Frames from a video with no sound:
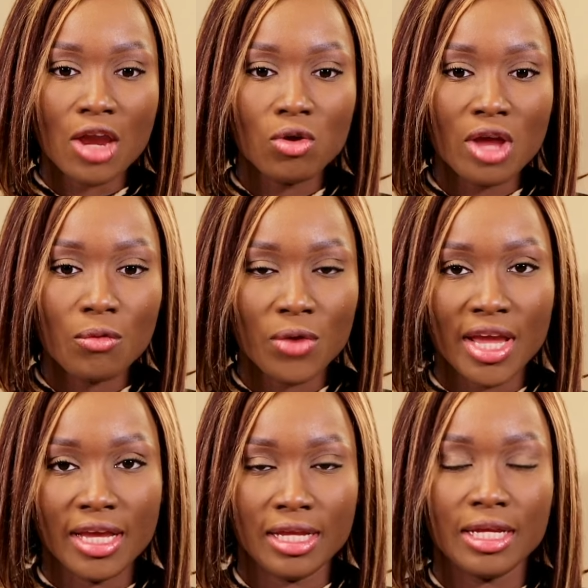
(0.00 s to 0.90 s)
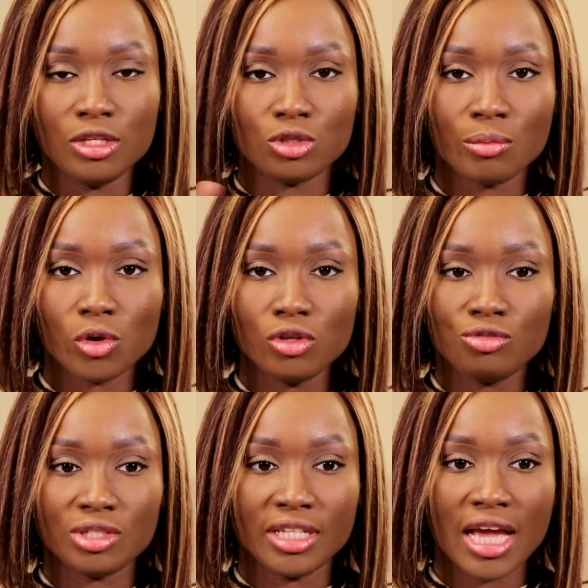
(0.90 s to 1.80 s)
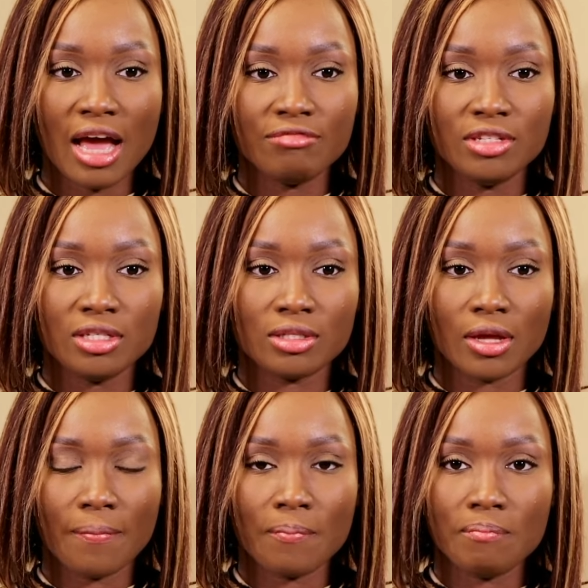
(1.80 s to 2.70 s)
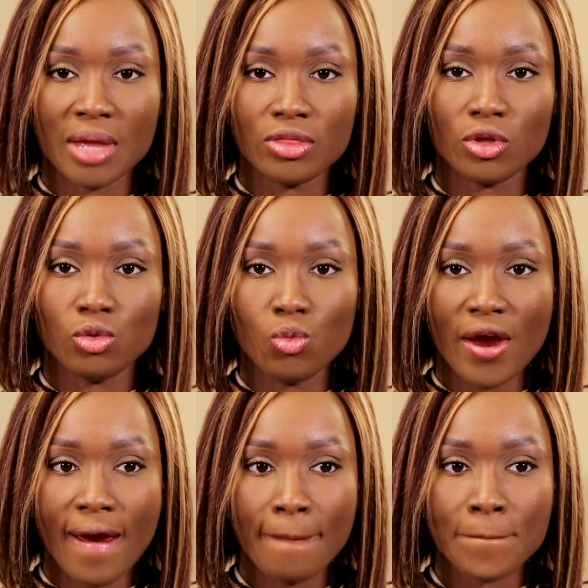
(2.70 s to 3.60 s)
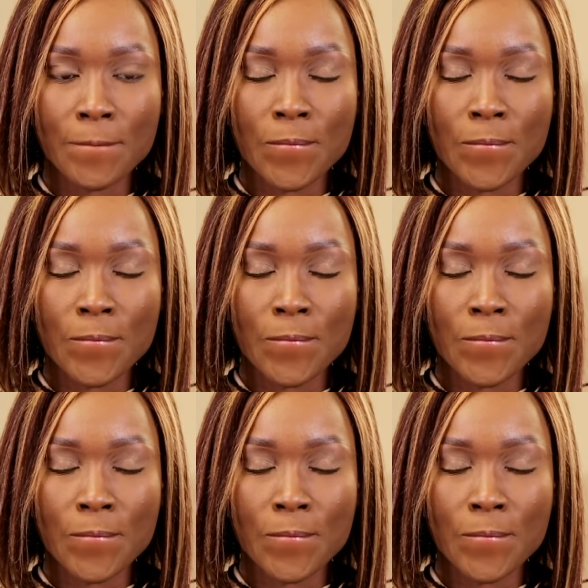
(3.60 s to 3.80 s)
Another way, in some countries, they have this method where